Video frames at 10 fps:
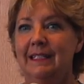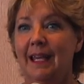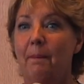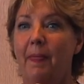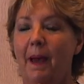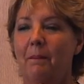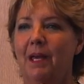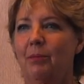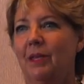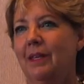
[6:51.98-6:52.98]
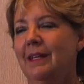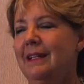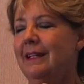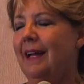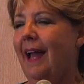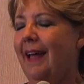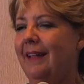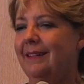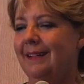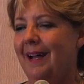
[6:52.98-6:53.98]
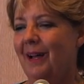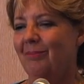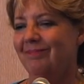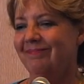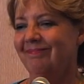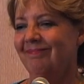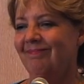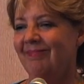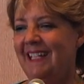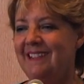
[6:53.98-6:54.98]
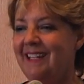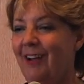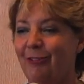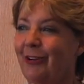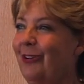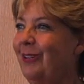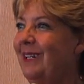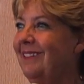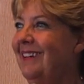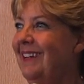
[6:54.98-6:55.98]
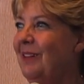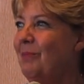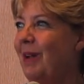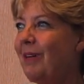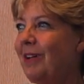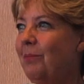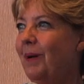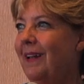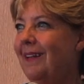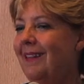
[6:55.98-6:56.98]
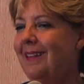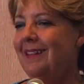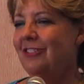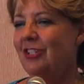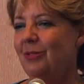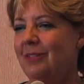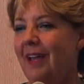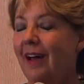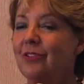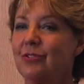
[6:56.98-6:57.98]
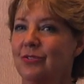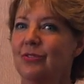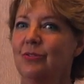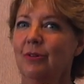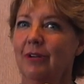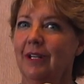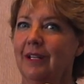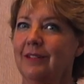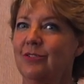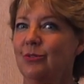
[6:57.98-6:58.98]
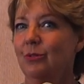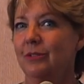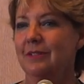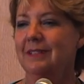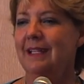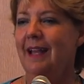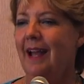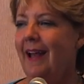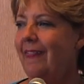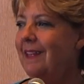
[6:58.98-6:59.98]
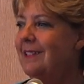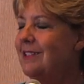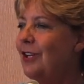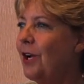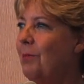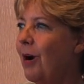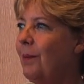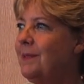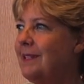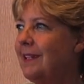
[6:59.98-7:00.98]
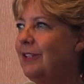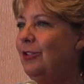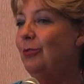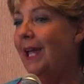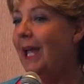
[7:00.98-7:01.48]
kept that baby, and um, he's now grown and married, but she tells her story in schools. And this young mom said, you